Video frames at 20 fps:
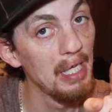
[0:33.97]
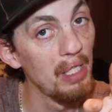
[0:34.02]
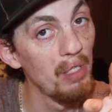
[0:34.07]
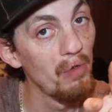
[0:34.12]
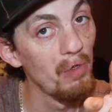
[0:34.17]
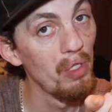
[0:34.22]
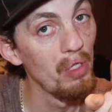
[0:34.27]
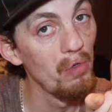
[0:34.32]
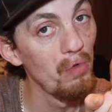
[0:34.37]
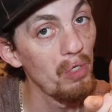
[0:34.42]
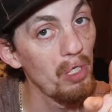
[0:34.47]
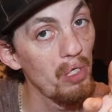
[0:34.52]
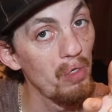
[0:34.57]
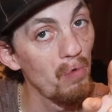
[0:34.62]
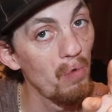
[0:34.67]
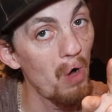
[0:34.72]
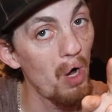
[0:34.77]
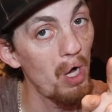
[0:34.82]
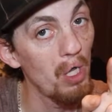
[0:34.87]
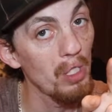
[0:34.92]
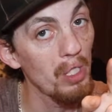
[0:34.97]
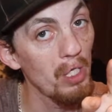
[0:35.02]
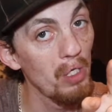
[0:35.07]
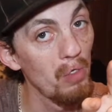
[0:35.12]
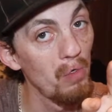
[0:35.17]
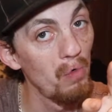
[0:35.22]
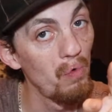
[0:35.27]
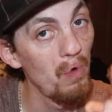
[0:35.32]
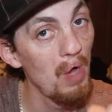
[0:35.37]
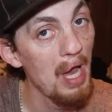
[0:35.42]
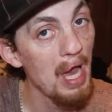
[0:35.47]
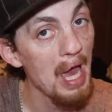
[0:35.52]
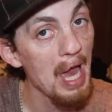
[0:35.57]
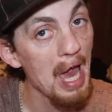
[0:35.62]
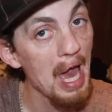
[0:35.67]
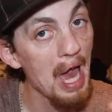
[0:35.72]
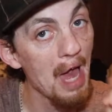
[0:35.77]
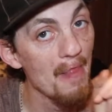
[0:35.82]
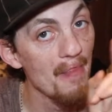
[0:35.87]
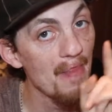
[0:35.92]
introduce you all to,
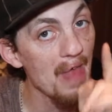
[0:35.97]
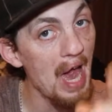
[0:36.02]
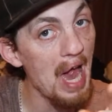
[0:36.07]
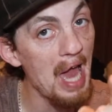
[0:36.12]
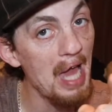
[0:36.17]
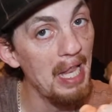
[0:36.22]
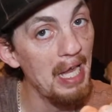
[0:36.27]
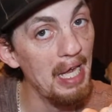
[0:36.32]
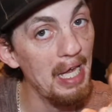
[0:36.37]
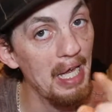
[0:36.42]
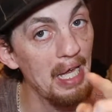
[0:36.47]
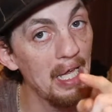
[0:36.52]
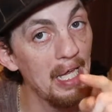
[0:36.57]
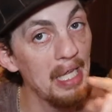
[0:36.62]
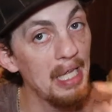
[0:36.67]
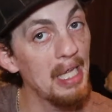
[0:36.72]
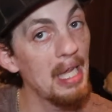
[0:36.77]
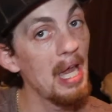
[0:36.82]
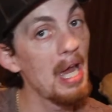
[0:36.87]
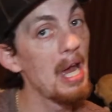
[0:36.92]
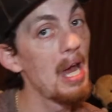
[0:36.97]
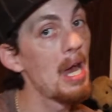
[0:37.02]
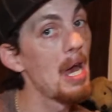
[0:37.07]
and that is